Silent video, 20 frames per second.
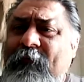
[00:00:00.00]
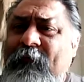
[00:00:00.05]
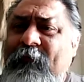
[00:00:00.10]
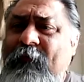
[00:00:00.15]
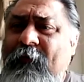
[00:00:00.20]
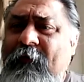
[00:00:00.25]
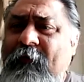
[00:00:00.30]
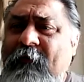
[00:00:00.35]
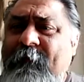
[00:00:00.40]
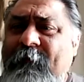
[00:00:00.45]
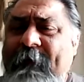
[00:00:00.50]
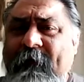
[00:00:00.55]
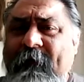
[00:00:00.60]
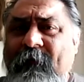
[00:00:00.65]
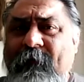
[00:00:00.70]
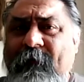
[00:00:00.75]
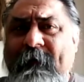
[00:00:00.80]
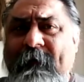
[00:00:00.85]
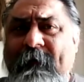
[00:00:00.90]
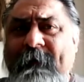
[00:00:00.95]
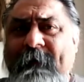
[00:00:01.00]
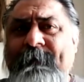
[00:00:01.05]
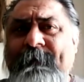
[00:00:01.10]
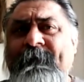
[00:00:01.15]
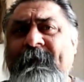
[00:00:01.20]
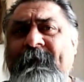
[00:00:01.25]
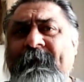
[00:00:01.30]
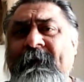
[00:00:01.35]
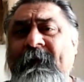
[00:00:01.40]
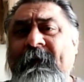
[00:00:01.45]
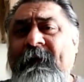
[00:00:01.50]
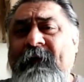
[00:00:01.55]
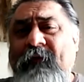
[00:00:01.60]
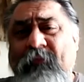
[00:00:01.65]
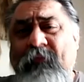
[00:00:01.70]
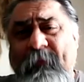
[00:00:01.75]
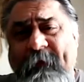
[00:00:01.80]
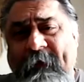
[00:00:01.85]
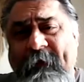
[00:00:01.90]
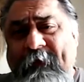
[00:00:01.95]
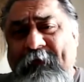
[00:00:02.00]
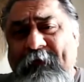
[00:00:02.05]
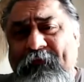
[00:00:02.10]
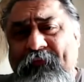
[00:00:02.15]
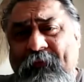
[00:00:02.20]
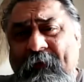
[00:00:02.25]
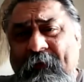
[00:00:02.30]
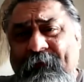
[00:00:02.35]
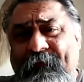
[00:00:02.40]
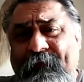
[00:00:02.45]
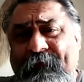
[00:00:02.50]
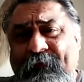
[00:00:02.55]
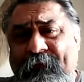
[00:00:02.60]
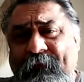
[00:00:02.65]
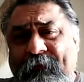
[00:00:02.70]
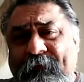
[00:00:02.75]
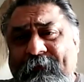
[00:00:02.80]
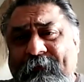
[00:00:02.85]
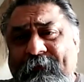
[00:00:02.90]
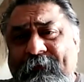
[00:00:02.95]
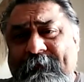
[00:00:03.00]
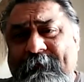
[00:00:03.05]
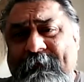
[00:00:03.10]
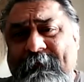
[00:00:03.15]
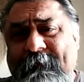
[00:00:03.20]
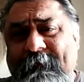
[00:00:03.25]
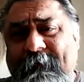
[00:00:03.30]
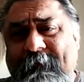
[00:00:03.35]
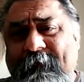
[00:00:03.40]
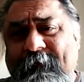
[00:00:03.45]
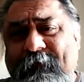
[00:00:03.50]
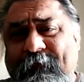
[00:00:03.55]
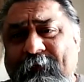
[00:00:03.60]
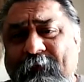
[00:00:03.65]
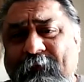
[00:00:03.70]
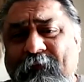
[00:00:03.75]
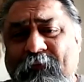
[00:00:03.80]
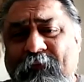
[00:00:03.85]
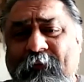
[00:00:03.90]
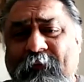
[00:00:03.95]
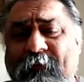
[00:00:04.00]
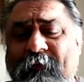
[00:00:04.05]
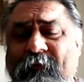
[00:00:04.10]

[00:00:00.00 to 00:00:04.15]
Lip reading: War of Paraguay. We had SWAVs too. In the Civil War,